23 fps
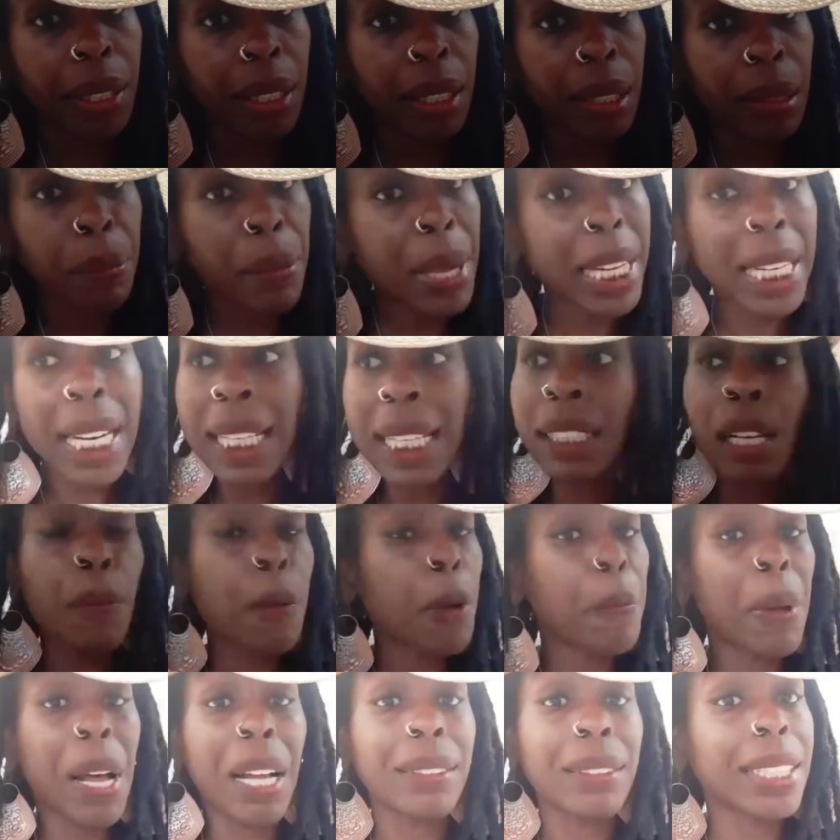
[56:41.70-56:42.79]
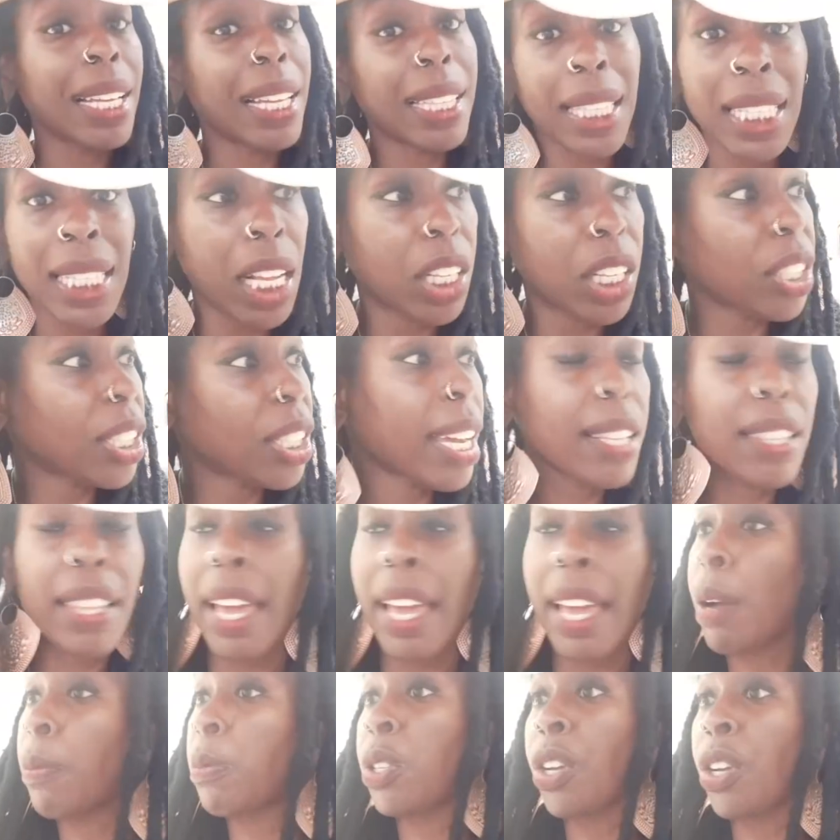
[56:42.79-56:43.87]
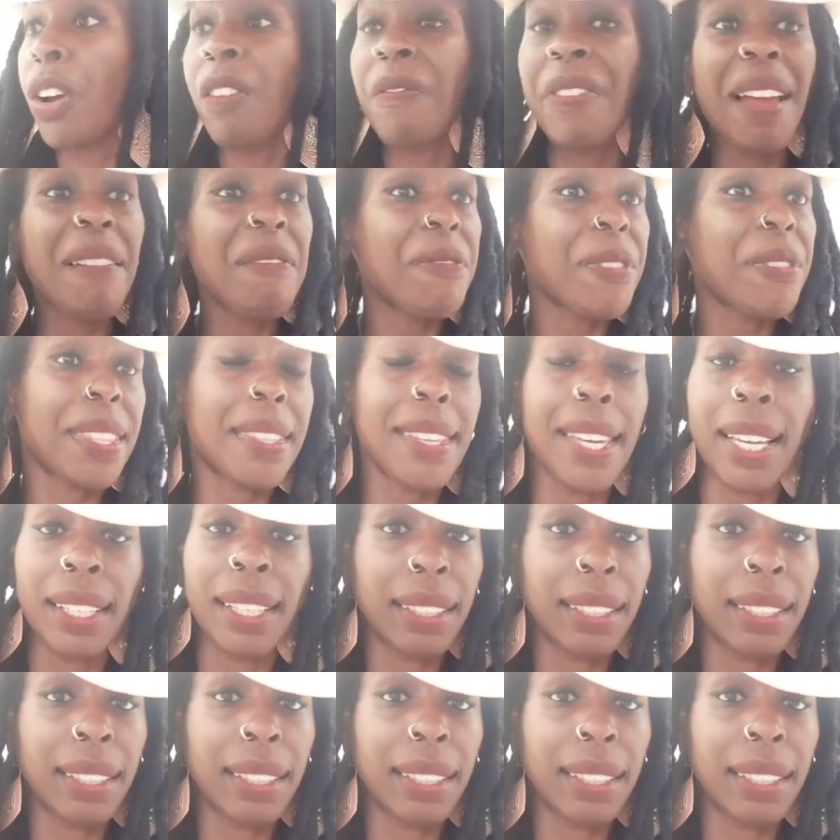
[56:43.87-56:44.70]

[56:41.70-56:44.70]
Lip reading: Men ain't dumb about nothing else. They observe everything.